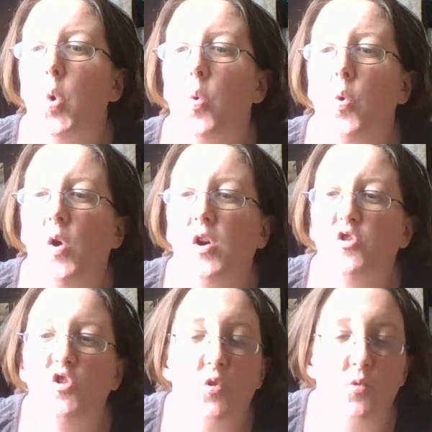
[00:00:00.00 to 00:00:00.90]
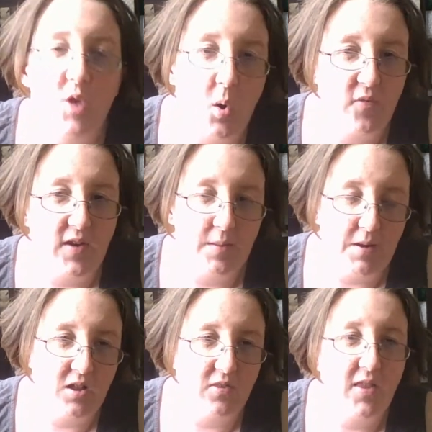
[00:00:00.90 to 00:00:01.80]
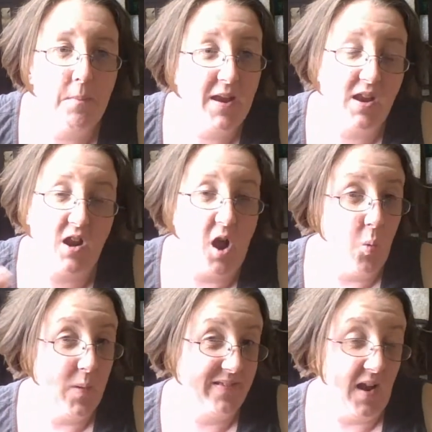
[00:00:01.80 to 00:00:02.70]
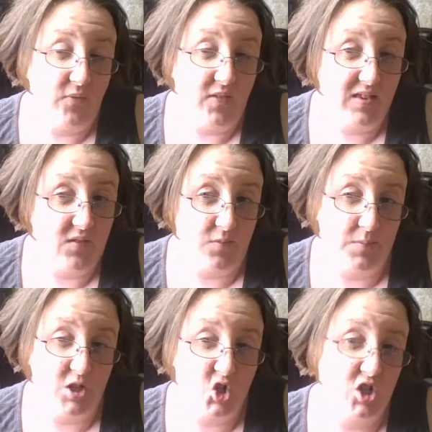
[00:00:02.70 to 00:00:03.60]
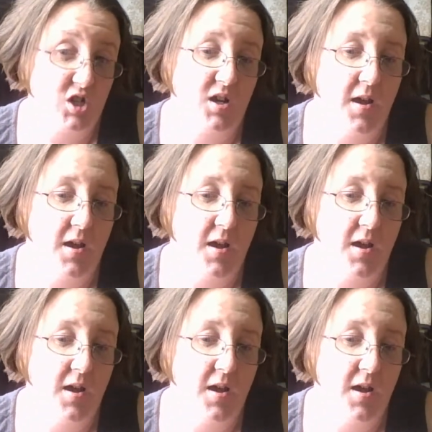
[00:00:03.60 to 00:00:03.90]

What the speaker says: Or do you know of any they might not always have this information,